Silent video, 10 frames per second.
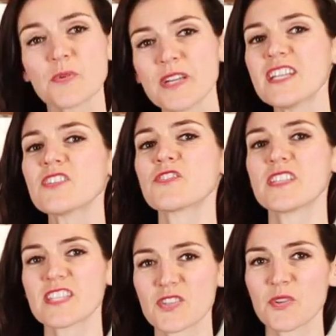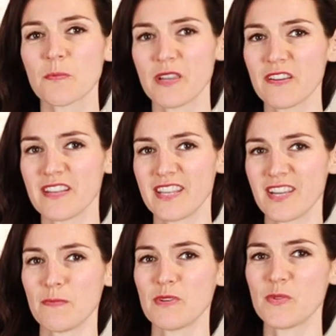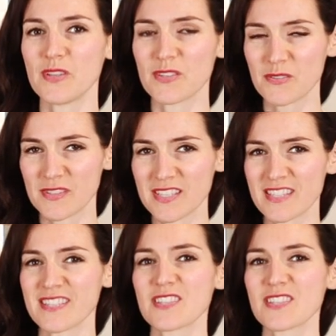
So we're in a transitional period here between two seasons.